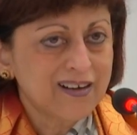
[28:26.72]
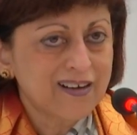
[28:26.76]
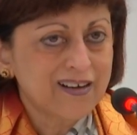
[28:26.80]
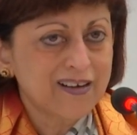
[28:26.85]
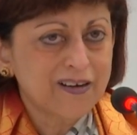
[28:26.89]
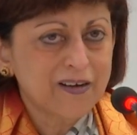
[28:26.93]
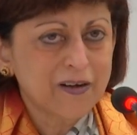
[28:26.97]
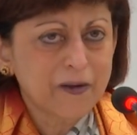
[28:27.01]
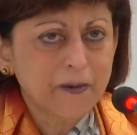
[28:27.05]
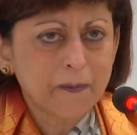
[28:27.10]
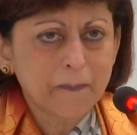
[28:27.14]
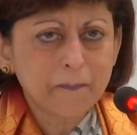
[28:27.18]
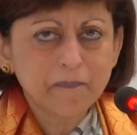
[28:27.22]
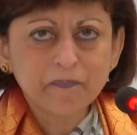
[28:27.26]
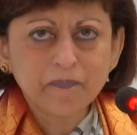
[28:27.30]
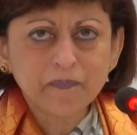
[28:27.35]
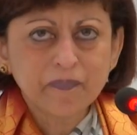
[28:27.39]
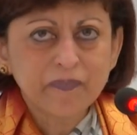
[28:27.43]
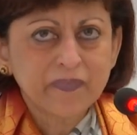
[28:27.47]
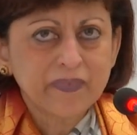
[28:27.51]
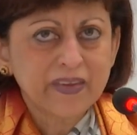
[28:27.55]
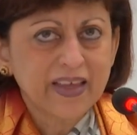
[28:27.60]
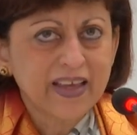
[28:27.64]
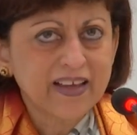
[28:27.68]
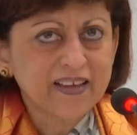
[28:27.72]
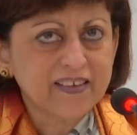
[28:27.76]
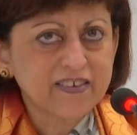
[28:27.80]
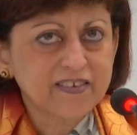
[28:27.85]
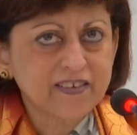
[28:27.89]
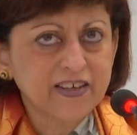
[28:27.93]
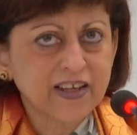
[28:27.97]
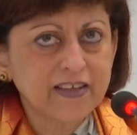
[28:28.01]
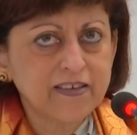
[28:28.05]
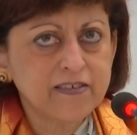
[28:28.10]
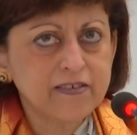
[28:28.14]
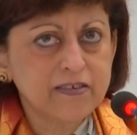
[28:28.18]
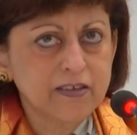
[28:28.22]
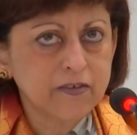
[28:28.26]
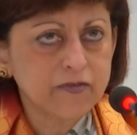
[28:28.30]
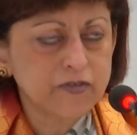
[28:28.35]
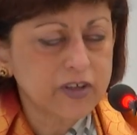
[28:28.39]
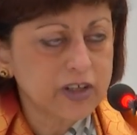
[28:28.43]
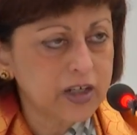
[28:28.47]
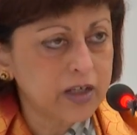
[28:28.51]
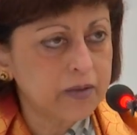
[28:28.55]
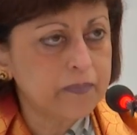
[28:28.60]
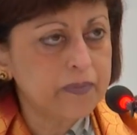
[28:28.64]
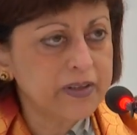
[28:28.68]
um, extensive
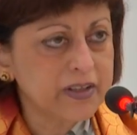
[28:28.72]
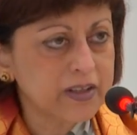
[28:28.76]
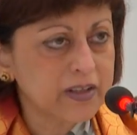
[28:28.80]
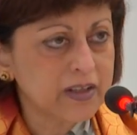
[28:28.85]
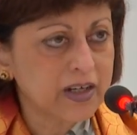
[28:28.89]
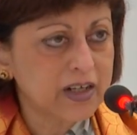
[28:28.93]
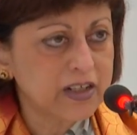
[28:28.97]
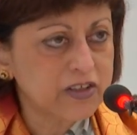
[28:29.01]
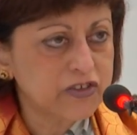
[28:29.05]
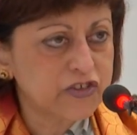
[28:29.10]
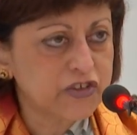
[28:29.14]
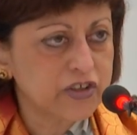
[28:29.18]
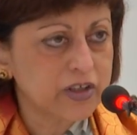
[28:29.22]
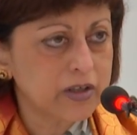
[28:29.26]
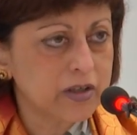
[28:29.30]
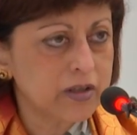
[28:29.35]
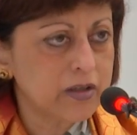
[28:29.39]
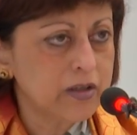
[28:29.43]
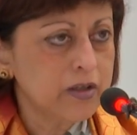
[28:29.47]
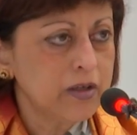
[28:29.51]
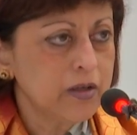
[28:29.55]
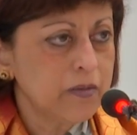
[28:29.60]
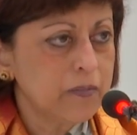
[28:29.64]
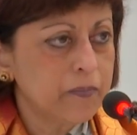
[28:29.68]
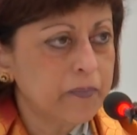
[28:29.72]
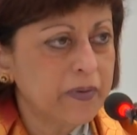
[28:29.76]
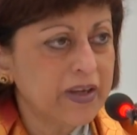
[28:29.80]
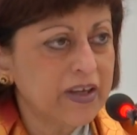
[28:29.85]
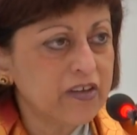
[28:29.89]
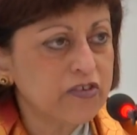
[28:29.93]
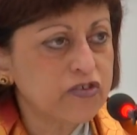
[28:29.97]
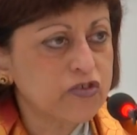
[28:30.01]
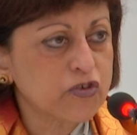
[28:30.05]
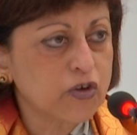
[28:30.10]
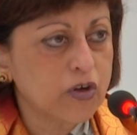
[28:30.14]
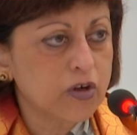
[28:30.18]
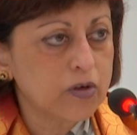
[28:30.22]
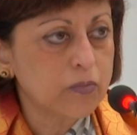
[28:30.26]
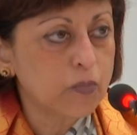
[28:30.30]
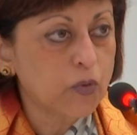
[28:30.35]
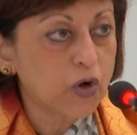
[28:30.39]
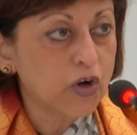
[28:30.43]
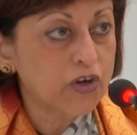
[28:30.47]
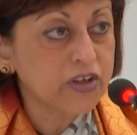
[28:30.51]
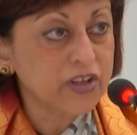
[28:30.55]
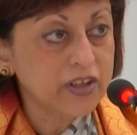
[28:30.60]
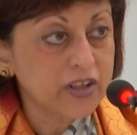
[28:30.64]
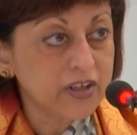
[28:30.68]
urban culture based on
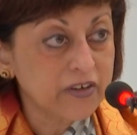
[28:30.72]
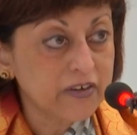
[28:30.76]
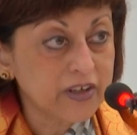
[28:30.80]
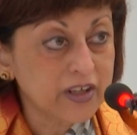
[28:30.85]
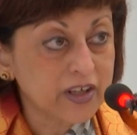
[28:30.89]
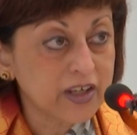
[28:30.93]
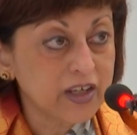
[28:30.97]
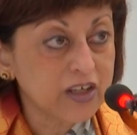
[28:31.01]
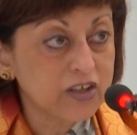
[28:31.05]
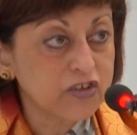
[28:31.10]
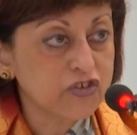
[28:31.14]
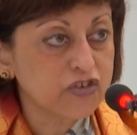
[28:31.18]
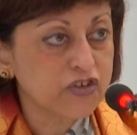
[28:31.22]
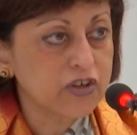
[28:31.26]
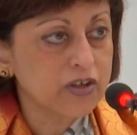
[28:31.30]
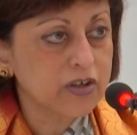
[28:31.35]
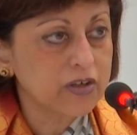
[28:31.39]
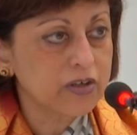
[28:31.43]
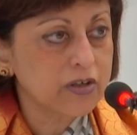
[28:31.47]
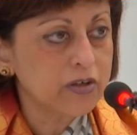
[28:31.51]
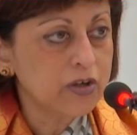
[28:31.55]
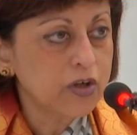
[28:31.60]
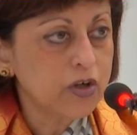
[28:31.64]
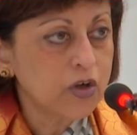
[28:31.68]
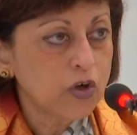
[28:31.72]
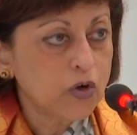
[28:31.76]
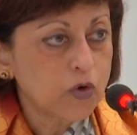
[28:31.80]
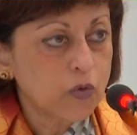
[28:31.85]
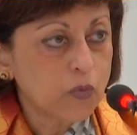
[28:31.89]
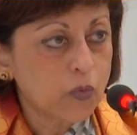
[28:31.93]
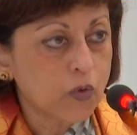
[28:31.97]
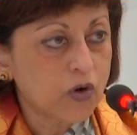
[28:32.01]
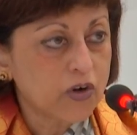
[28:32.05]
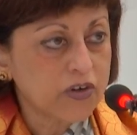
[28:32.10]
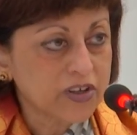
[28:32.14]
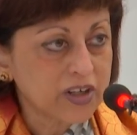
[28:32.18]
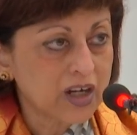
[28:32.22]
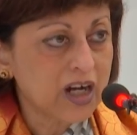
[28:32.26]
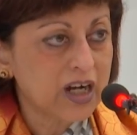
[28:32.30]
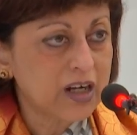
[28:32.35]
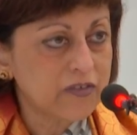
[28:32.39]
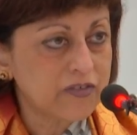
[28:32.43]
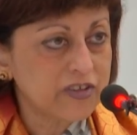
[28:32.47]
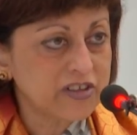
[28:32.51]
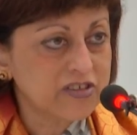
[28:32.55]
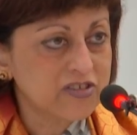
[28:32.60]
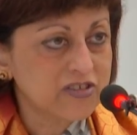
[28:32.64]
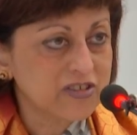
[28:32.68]
modern irrigation, water
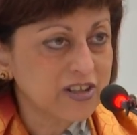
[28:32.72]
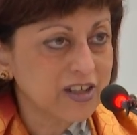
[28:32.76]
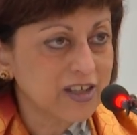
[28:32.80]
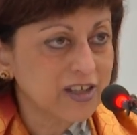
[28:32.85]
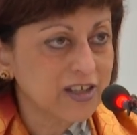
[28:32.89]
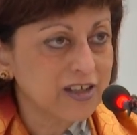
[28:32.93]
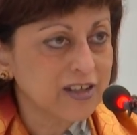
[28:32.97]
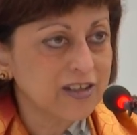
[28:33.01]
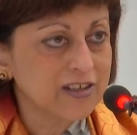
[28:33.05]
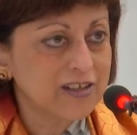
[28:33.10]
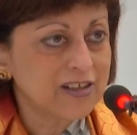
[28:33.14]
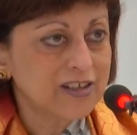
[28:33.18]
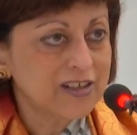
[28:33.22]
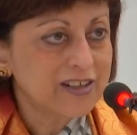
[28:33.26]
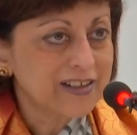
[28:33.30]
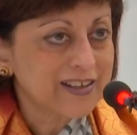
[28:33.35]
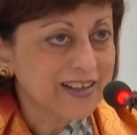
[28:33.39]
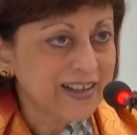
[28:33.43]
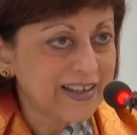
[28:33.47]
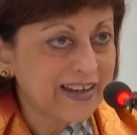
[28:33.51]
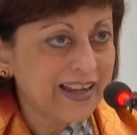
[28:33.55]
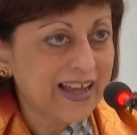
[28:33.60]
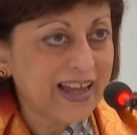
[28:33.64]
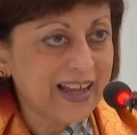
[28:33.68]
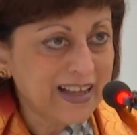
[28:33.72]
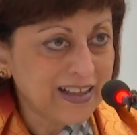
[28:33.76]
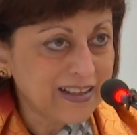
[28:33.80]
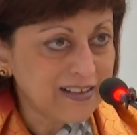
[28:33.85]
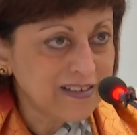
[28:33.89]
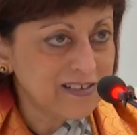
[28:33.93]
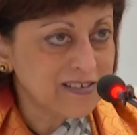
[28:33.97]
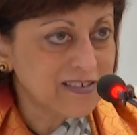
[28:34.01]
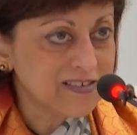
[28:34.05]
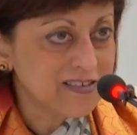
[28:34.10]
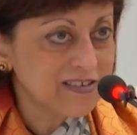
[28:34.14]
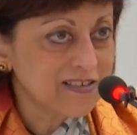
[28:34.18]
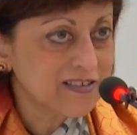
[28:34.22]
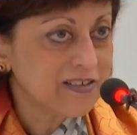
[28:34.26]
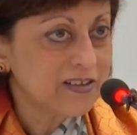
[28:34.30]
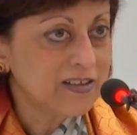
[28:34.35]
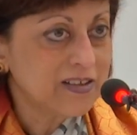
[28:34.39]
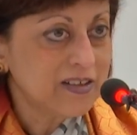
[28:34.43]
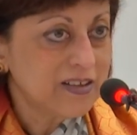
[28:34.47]
harvesting, canals,